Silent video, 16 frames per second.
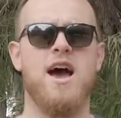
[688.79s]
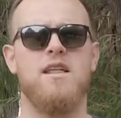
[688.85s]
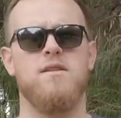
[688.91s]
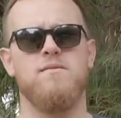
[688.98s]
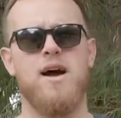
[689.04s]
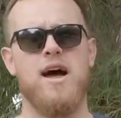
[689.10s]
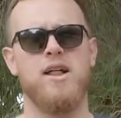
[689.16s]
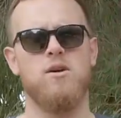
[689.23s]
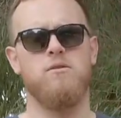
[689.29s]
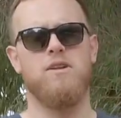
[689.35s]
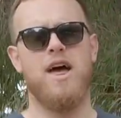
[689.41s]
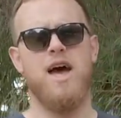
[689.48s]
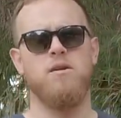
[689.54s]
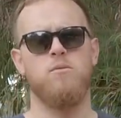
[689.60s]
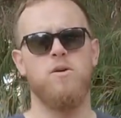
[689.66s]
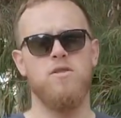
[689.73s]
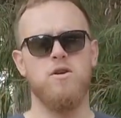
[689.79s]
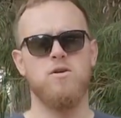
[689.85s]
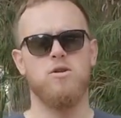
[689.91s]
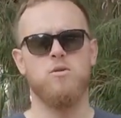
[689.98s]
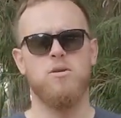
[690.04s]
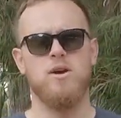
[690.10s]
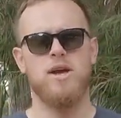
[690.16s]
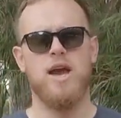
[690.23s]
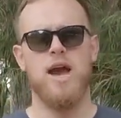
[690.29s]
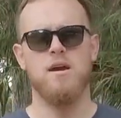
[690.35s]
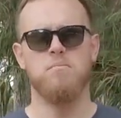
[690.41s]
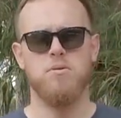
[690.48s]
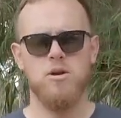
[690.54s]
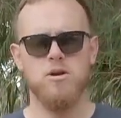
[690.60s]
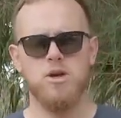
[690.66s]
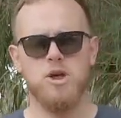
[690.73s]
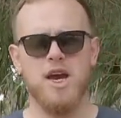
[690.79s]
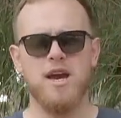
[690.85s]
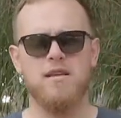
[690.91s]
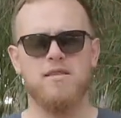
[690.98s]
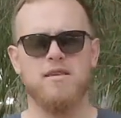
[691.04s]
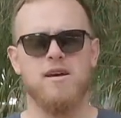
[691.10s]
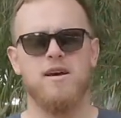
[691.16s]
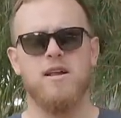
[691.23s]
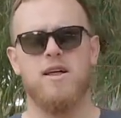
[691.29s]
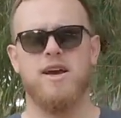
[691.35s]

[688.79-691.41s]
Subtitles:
out the value of land, whether you're doing a project